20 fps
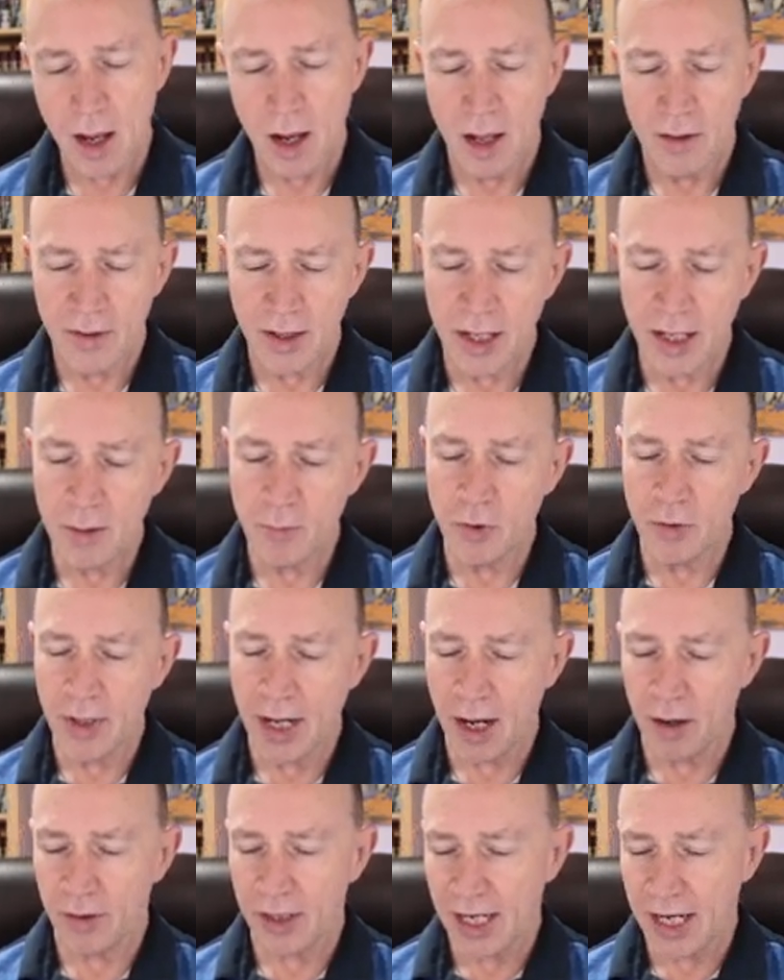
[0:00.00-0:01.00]
The Hebrew
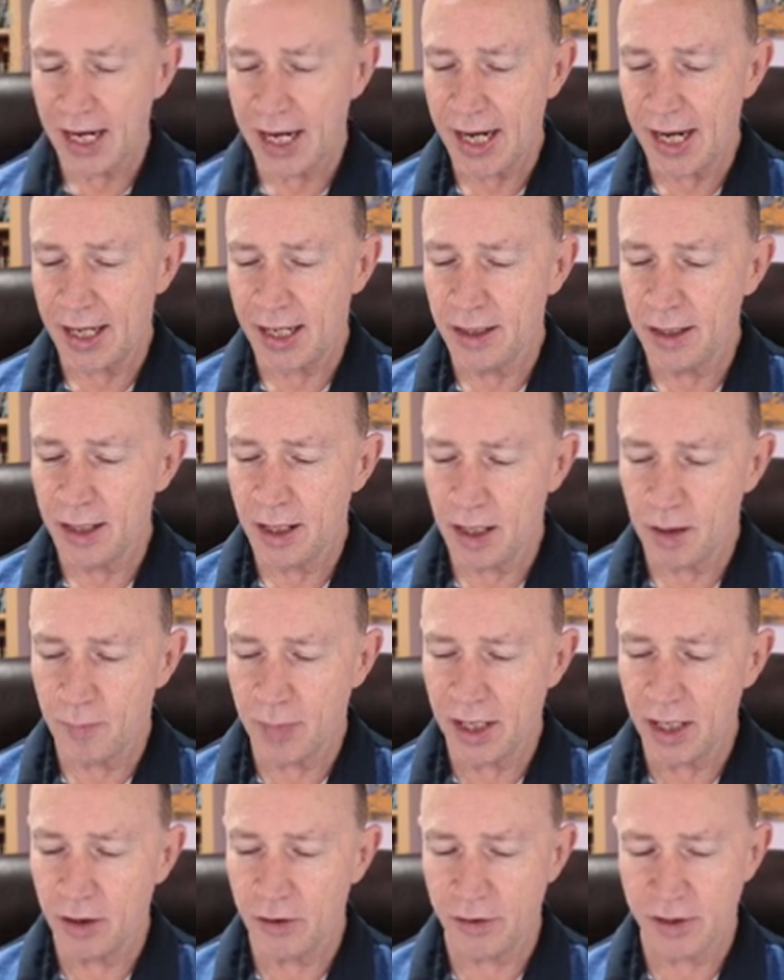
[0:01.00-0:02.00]
noun chen
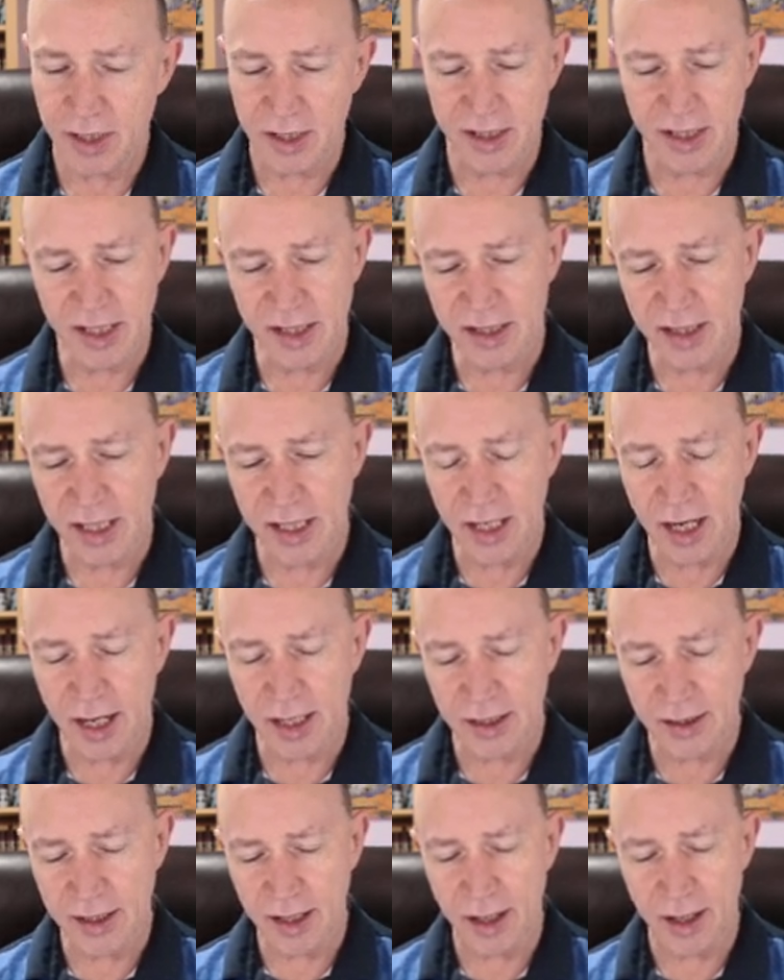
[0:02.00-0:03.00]
appears
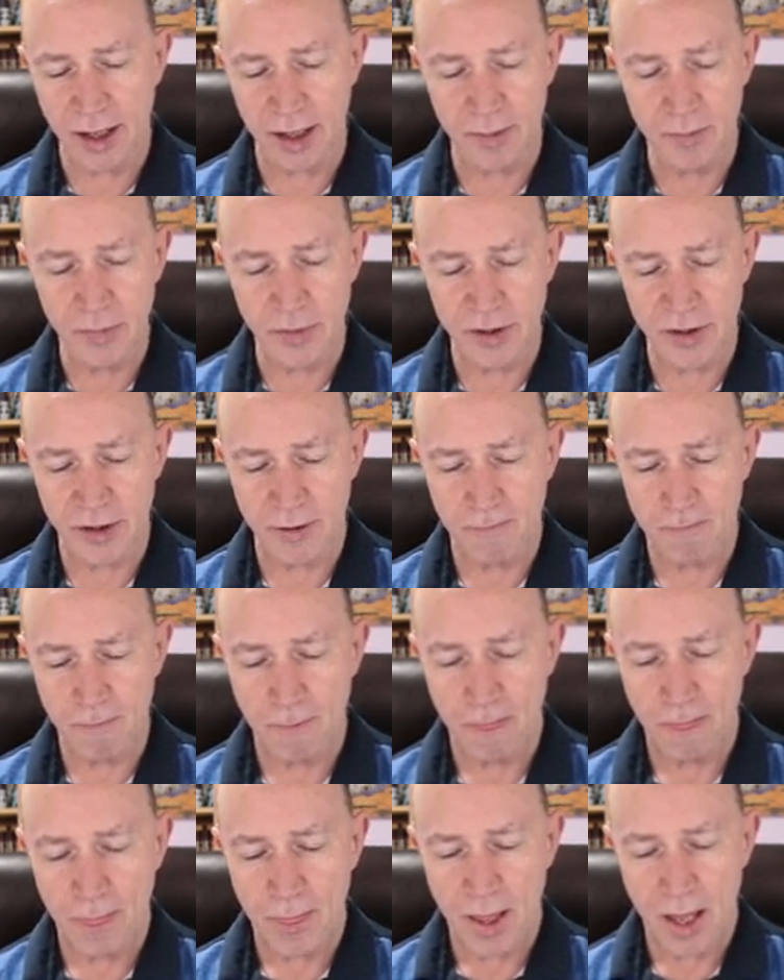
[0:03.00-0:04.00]
69 times,
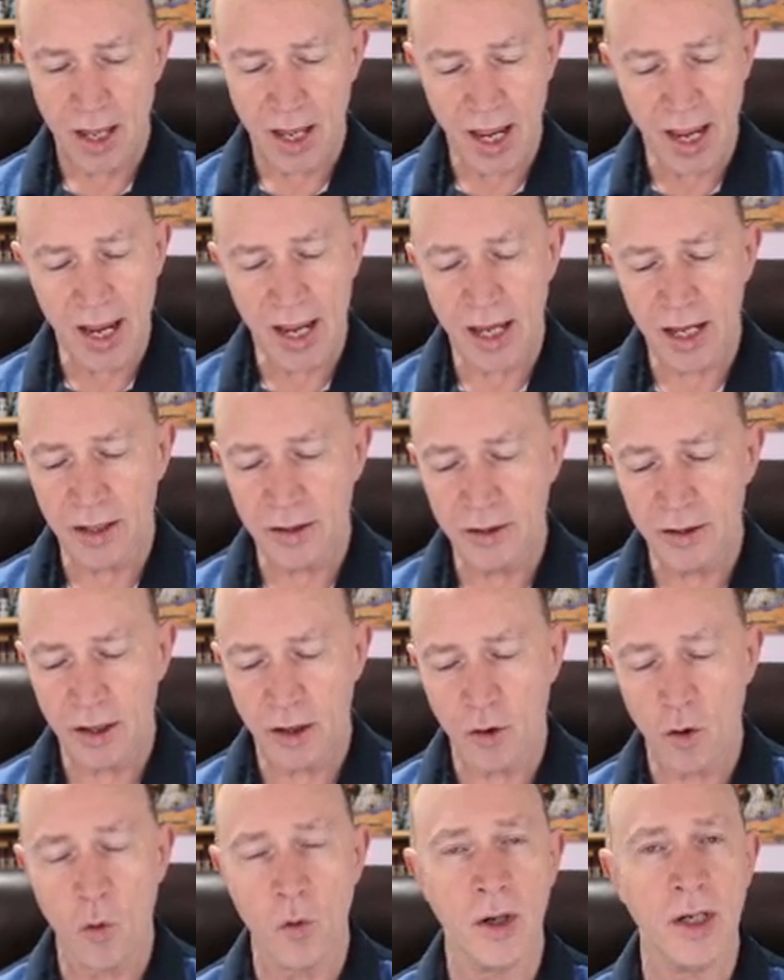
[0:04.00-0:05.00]
and
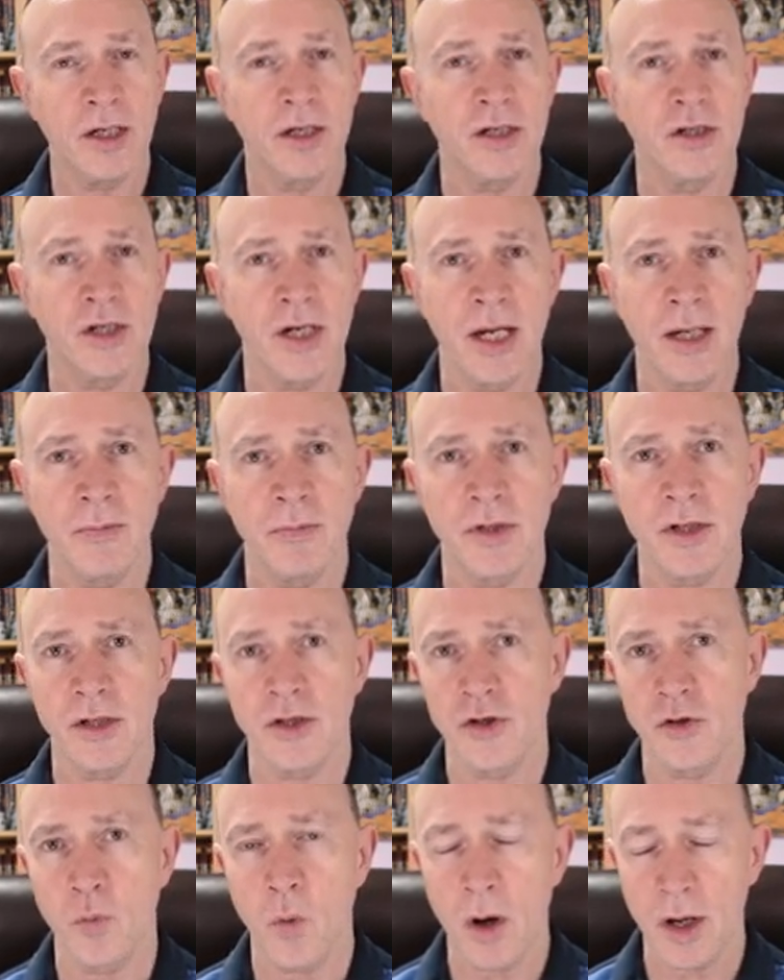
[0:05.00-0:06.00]
according to James
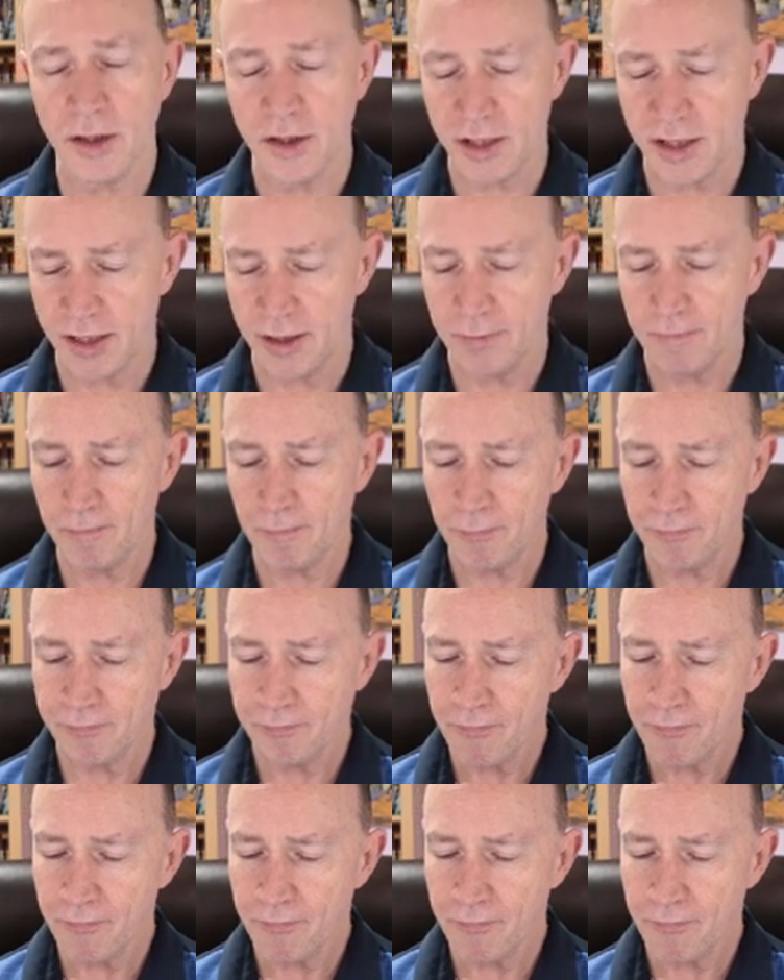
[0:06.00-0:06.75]
Swanson,